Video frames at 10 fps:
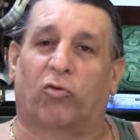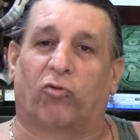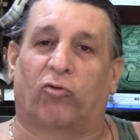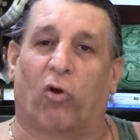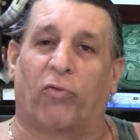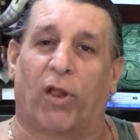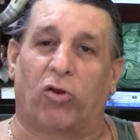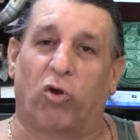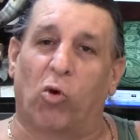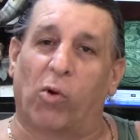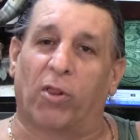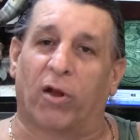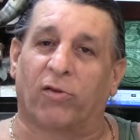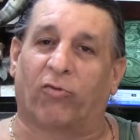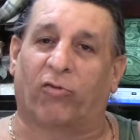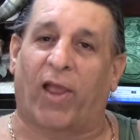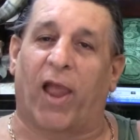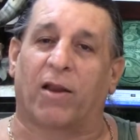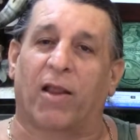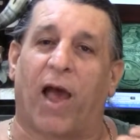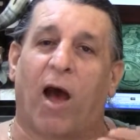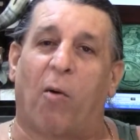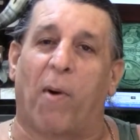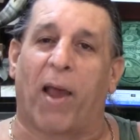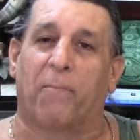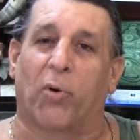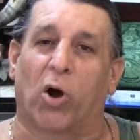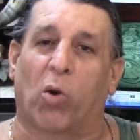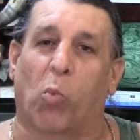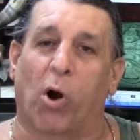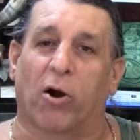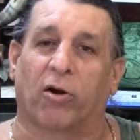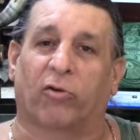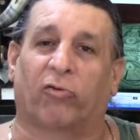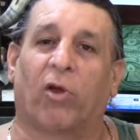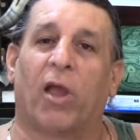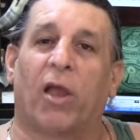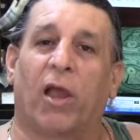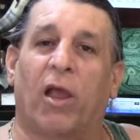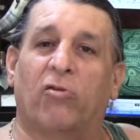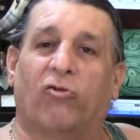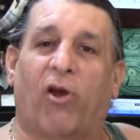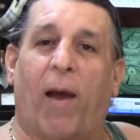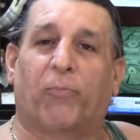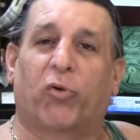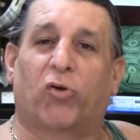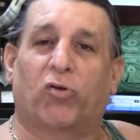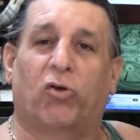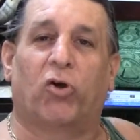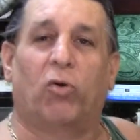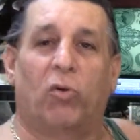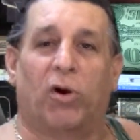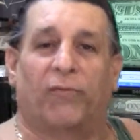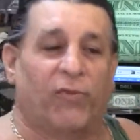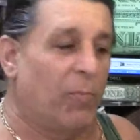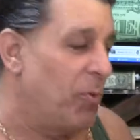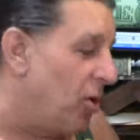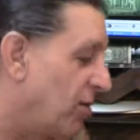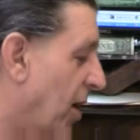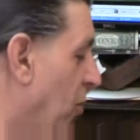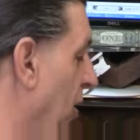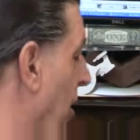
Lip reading: so that you will understand how my book works, in chapter 2 of the book that we